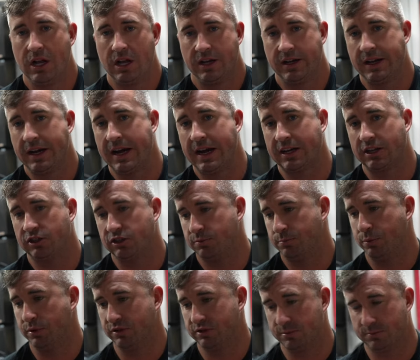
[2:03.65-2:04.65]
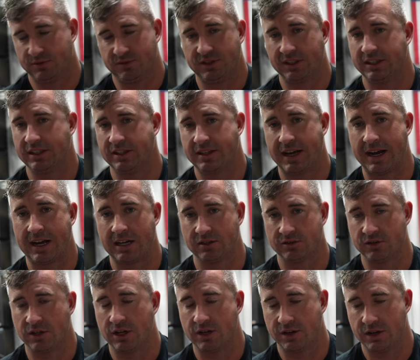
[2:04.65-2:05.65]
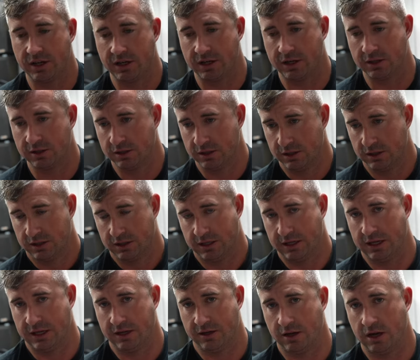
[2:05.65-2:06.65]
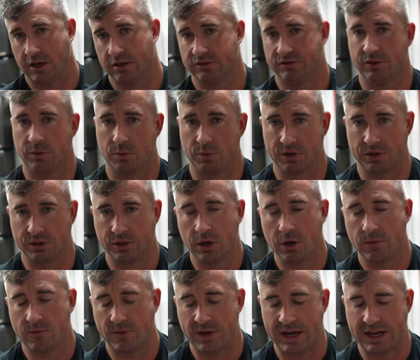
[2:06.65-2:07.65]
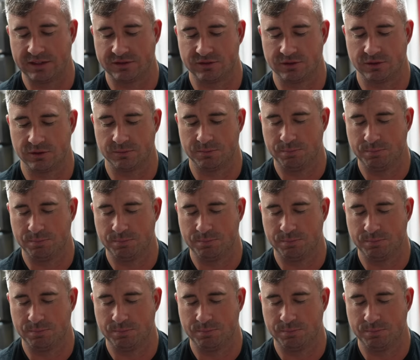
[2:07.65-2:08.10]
Yeah, I could just put some sticky tires on there and obviously we're gonna go faster,